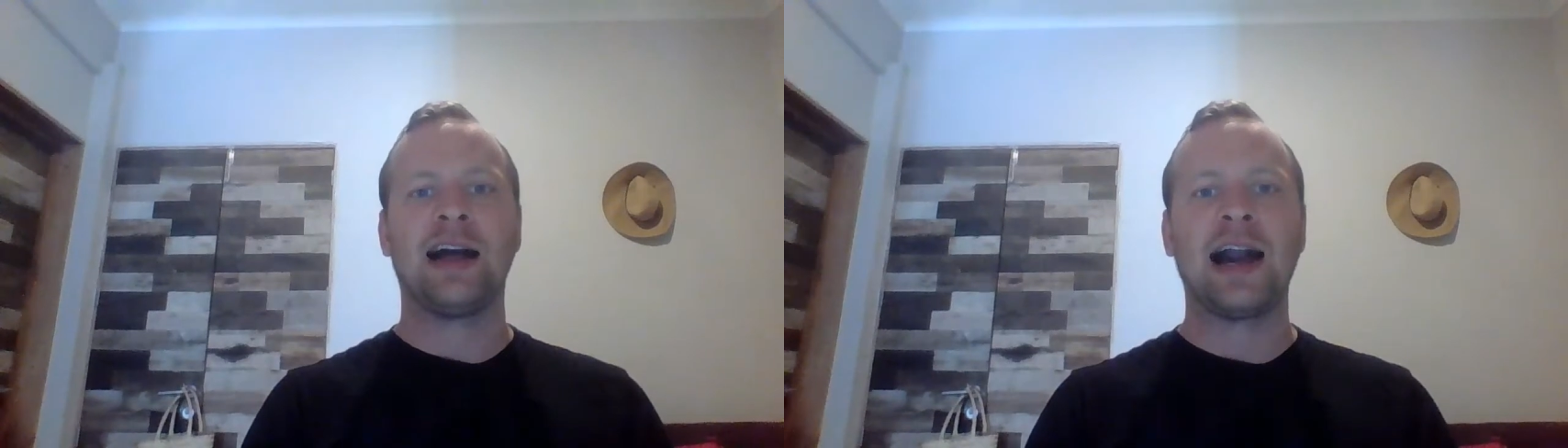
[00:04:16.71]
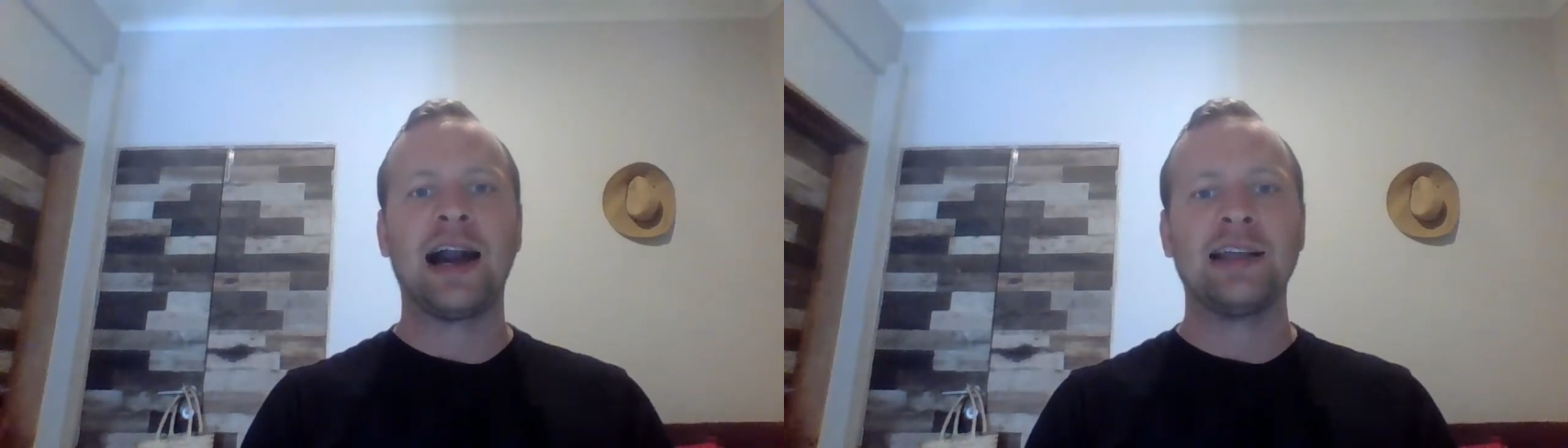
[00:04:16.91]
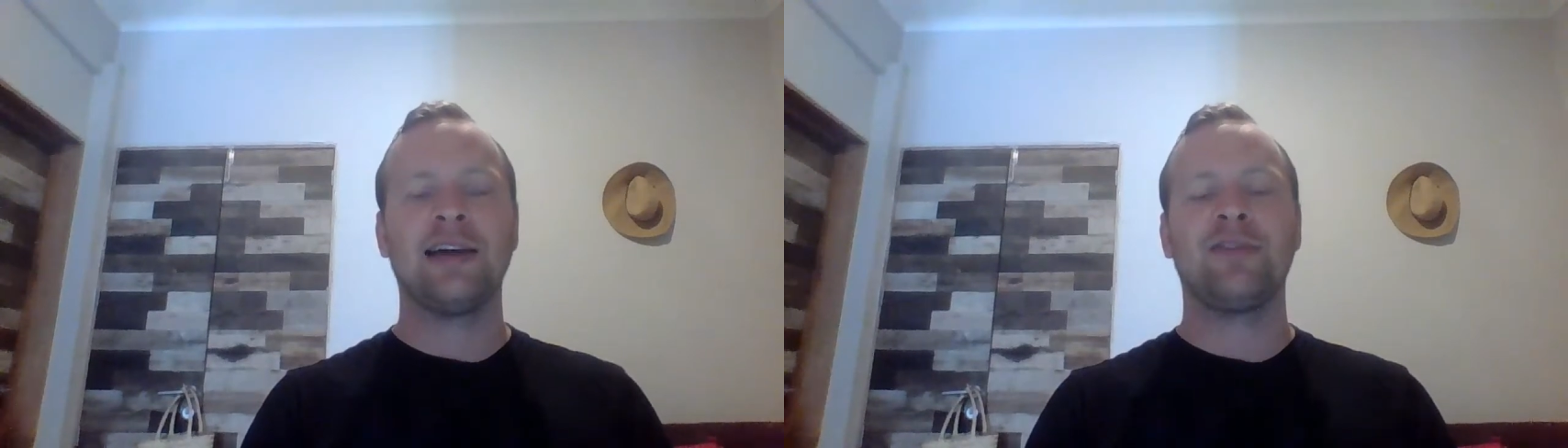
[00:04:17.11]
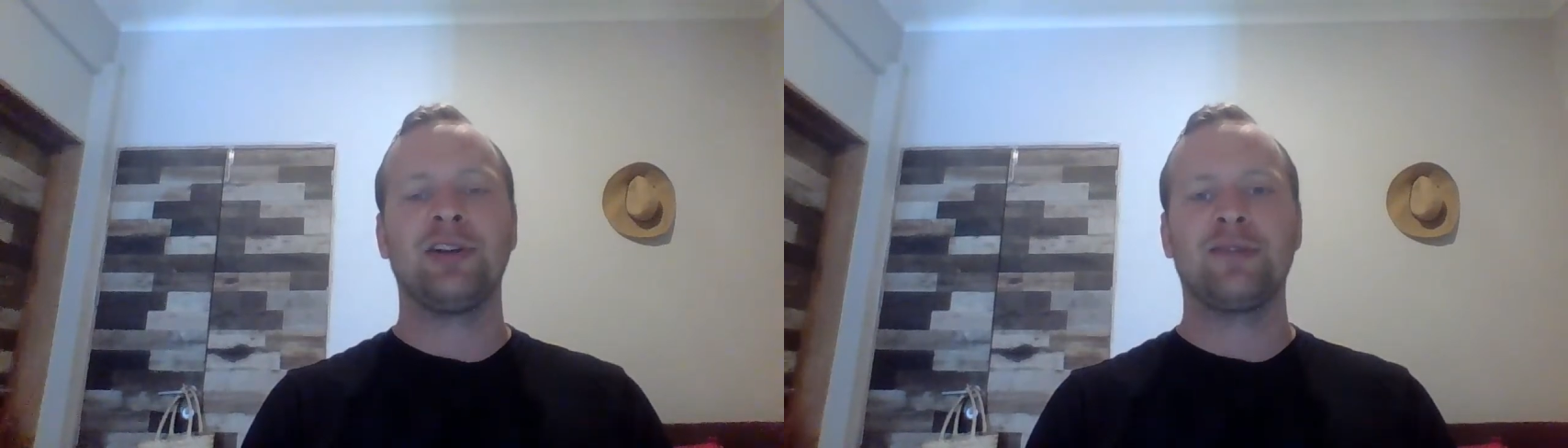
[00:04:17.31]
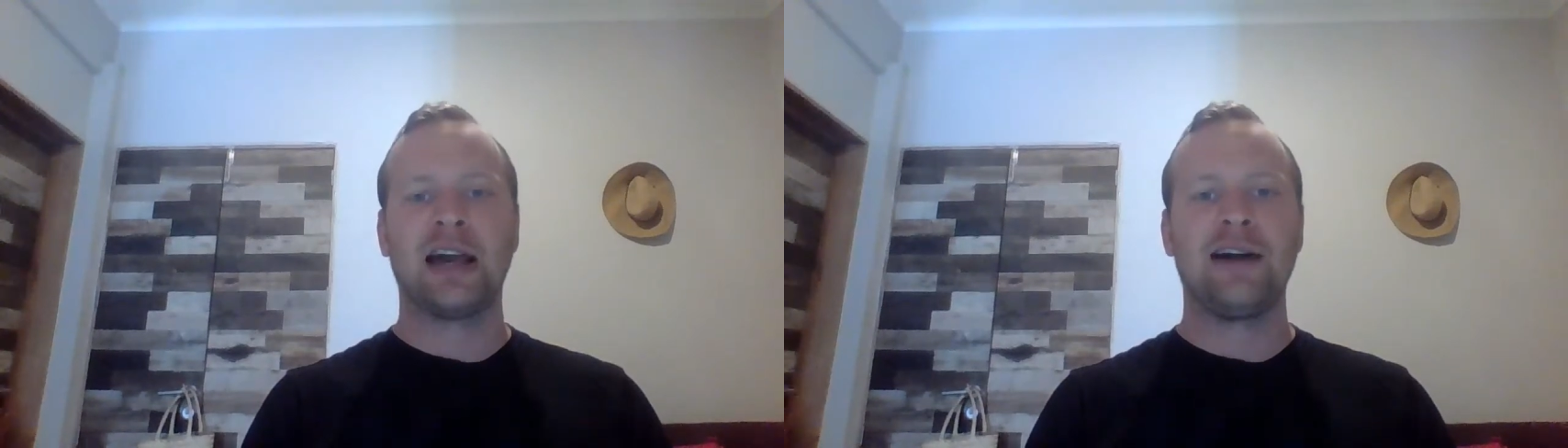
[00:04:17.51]
high level
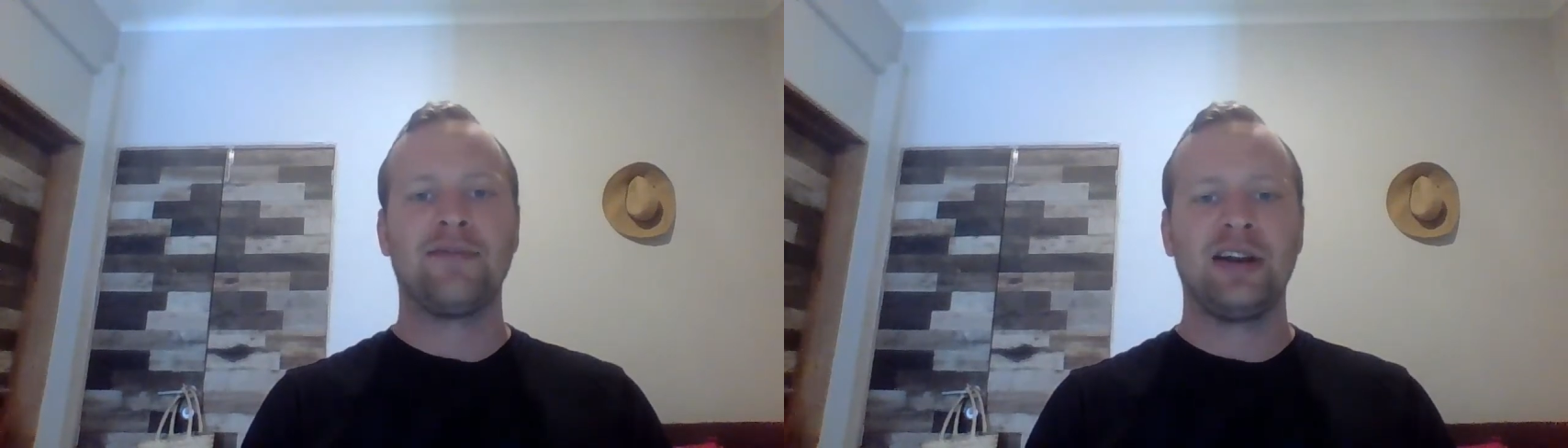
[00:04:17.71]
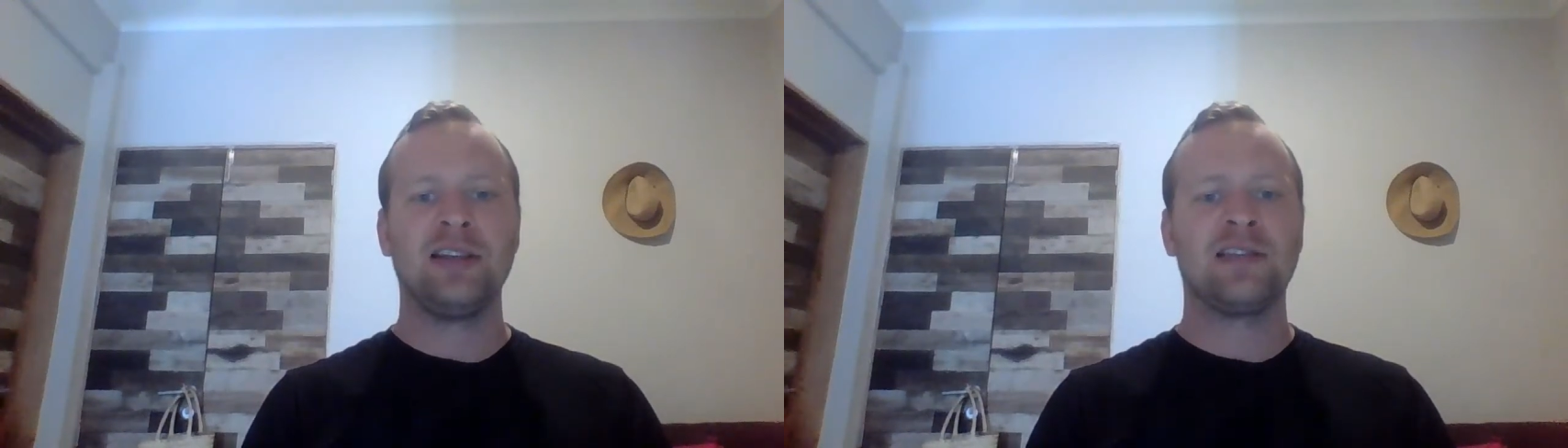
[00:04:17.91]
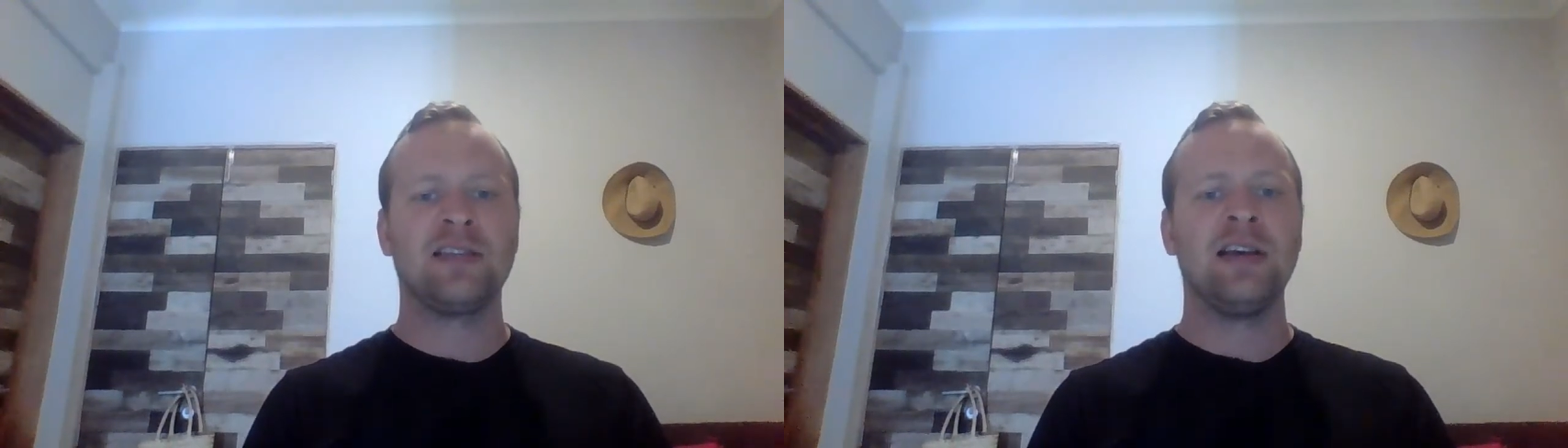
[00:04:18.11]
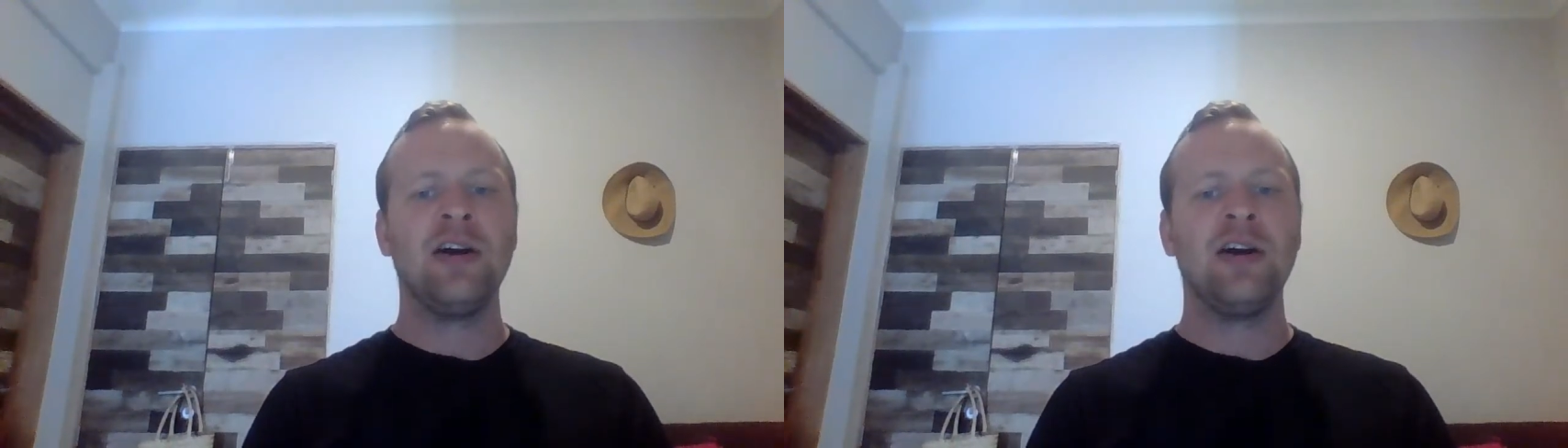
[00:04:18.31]
of confidence.